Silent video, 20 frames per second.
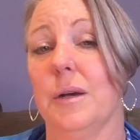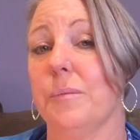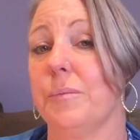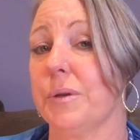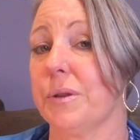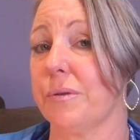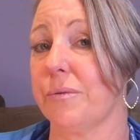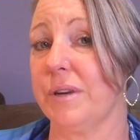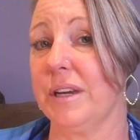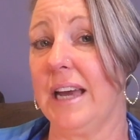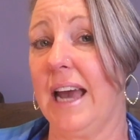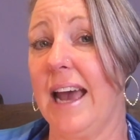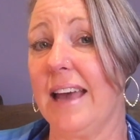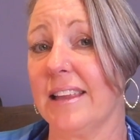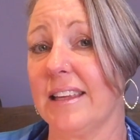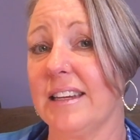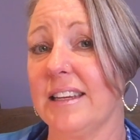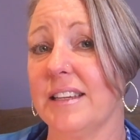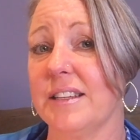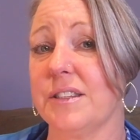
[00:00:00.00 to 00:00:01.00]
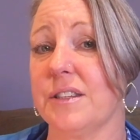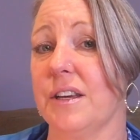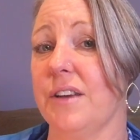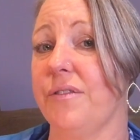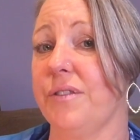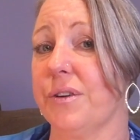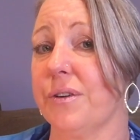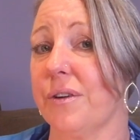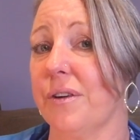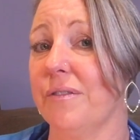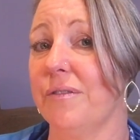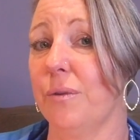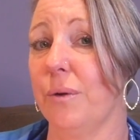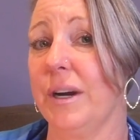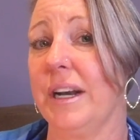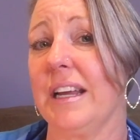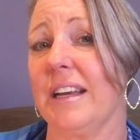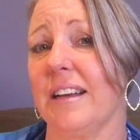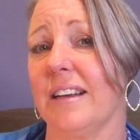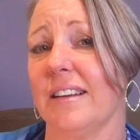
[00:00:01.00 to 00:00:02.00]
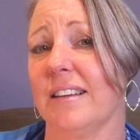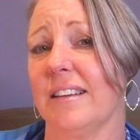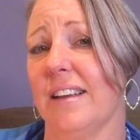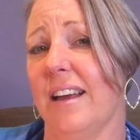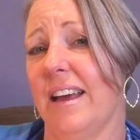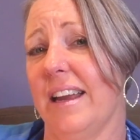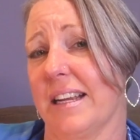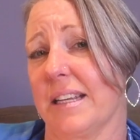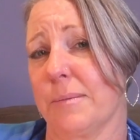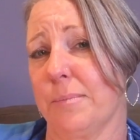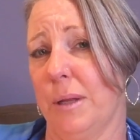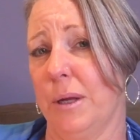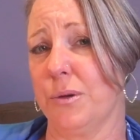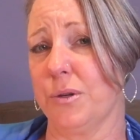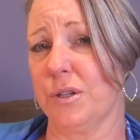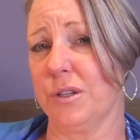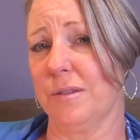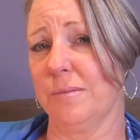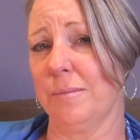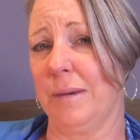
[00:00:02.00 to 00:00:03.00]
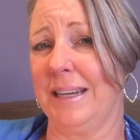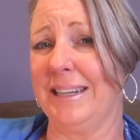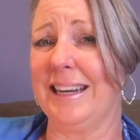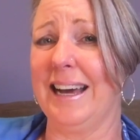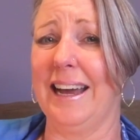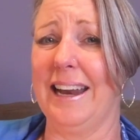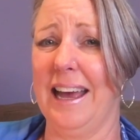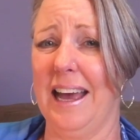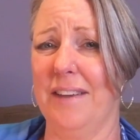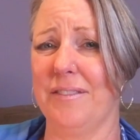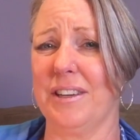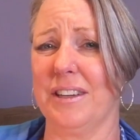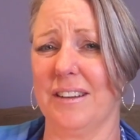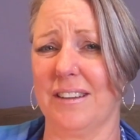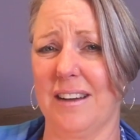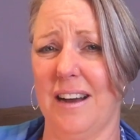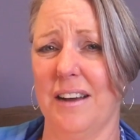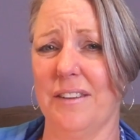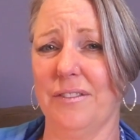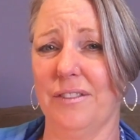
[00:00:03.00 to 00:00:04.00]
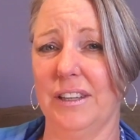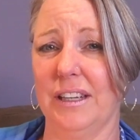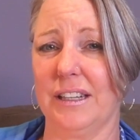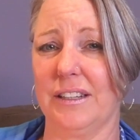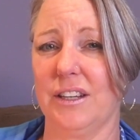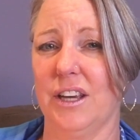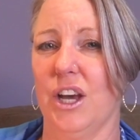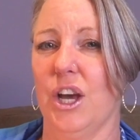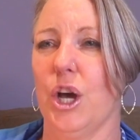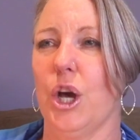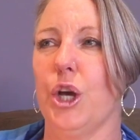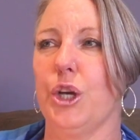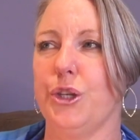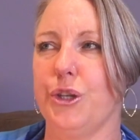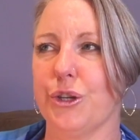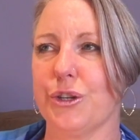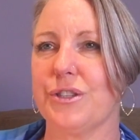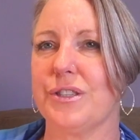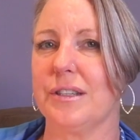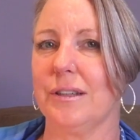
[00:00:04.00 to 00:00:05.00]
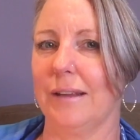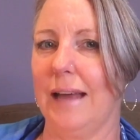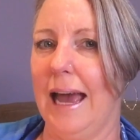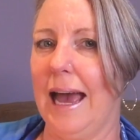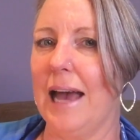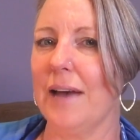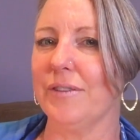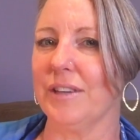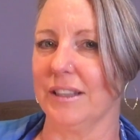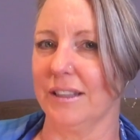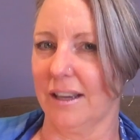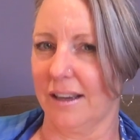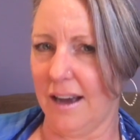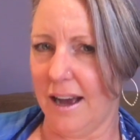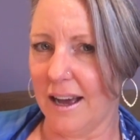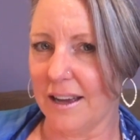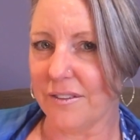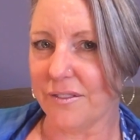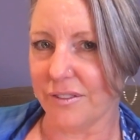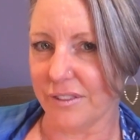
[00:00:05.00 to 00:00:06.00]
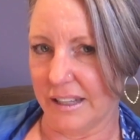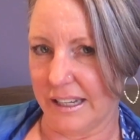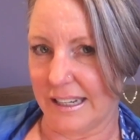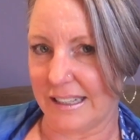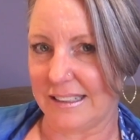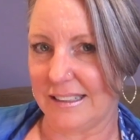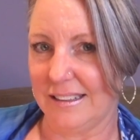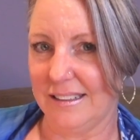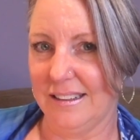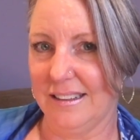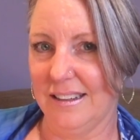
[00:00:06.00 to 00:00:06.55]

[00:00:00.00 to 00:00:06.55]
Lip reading: But the reality is, if you're avoiding an explosion by not having a conflict, you're still having the conflict,